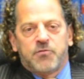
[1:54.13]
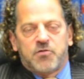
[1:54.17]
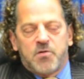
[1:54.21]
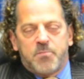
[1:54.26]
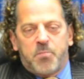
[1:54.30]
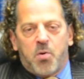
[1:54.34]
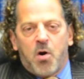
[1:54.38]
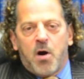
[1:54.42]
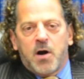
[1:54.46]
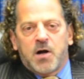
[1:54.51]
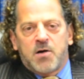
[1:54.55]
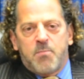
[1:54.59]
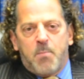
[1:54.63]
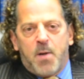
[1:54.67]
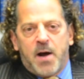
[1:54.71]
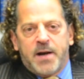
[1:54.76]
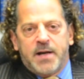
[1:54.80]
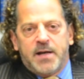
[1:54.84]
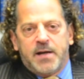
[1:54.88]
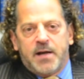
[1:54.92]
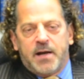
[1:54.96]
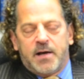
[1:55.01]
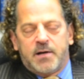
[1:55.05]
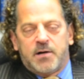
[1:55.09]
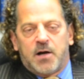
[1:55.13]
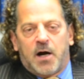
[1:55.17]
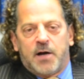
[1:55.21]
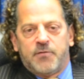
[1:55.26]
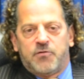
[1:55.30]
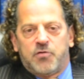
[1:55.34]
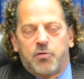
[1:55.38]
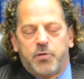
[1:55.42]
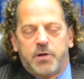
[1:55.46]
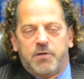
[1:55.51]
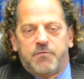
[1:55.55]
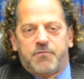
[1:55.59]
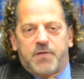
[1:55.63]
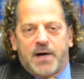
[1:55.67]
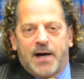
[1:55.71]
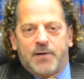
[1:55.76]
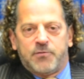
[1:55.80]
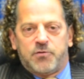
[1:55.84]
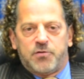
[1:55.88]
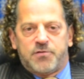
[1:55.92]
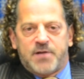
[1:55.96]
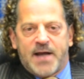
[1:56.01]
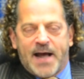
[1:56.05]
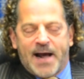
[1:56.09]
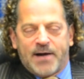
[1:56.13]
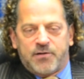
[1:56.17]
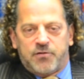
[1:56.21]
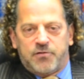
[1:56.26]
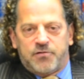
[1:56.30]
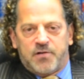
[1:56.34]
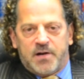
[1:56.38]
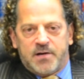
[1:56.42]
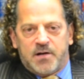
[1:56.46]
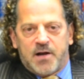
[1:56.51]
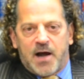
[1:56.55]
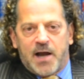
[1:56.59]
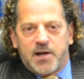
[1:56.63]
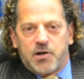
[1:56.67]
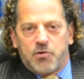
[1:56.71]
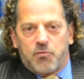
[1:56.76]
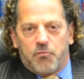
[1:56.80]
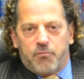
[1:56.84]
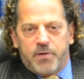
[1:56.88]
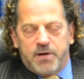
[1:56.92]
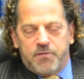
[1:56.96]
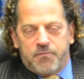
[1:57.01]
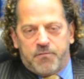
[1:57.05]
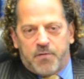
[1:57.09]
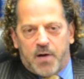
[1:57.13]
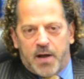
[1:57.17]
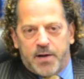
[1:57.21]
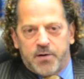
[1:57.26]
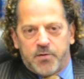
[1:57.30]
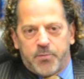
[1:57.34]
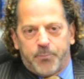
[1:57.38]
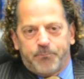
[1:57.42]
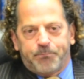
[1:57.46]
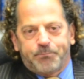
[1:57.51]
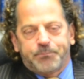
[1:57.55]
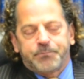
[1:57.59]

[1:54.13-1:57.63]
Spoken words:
to park money in until you filed your taxes and got your refund.